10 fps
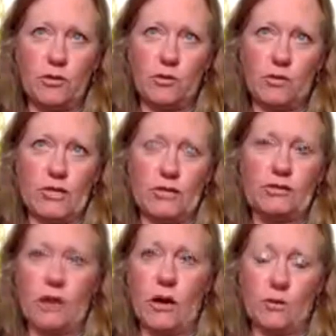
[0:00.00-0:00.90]
with the
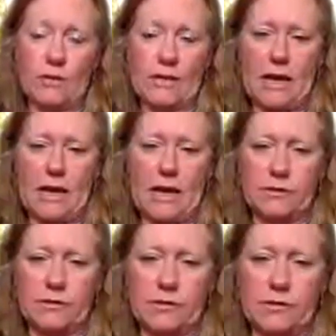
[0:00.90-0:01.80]
residues on those apples.
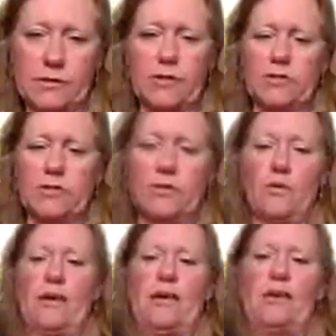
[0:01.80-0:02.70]

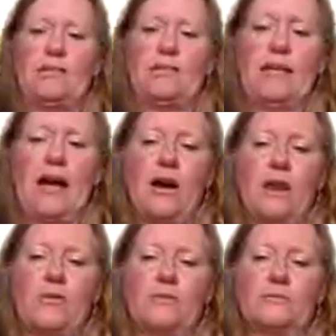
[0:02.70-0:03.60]
So you can see how